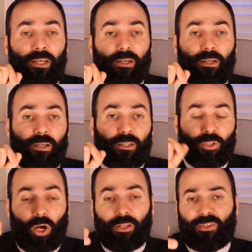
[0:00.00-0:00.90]
uh,
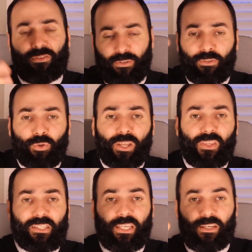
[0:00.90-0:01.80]
dollars uh, during
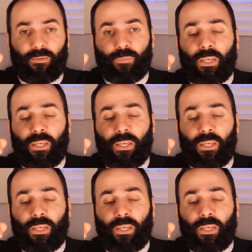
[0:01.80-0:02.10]
this year.